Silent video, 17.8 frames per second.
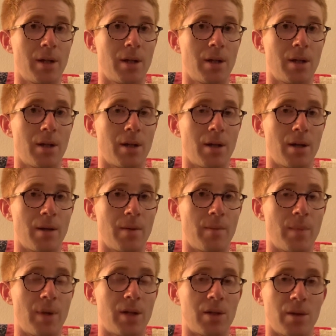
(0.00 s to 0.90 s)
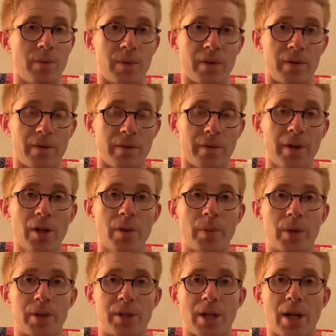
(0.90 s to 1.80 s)
in terms of
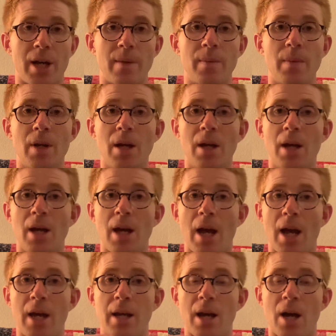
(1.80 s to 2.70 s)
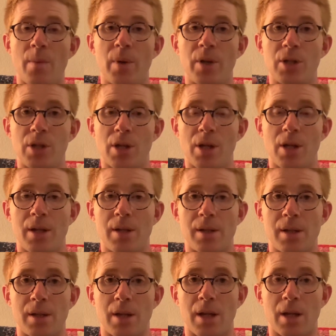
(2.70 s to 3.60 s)
developer time, and how much is
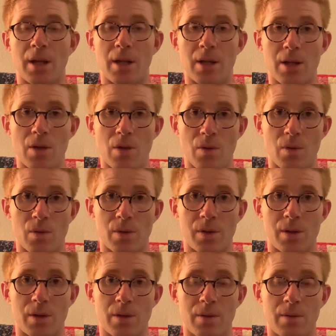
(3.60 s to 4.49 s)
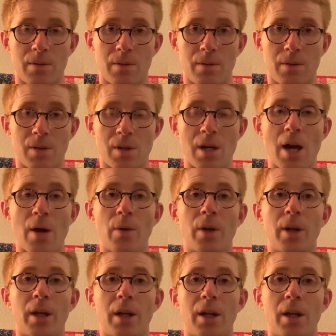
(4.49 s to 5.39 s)
it getting used. So now we're
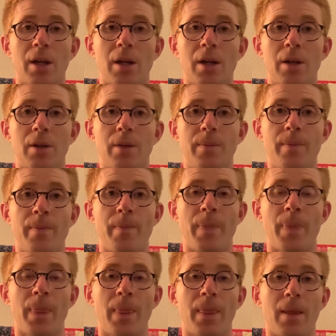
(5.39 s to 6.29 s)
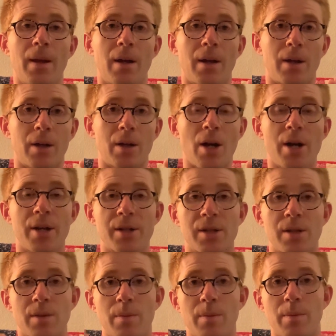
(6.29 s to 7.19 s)
getting a
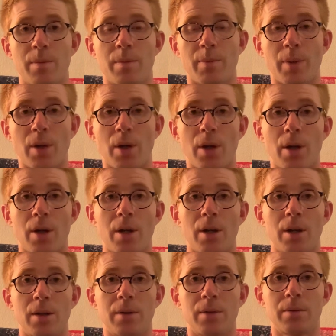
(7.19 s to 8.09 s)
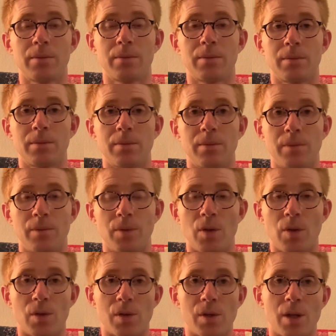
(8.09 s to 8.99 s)
cost per
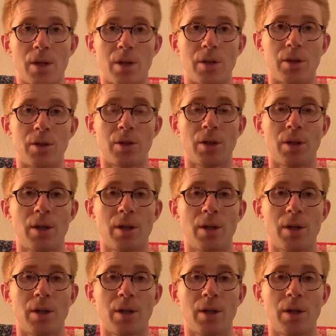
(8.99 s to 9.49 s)
usage,